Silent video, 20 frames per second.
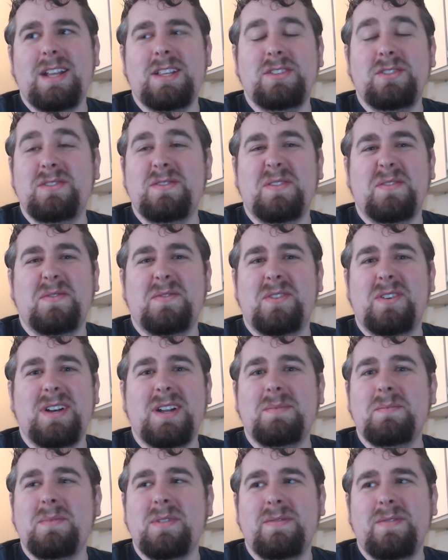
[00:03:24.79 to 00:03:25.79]
It's useful for a
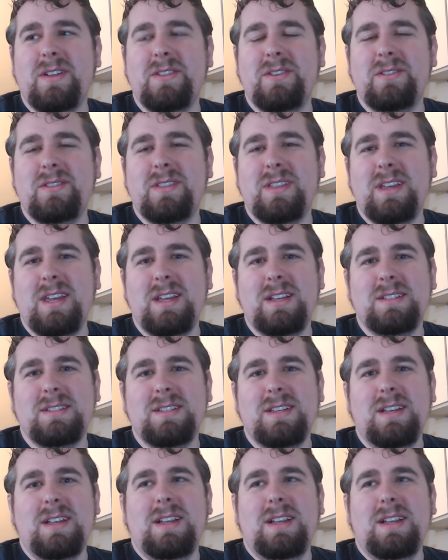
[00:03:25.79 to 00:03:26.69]
number of other things.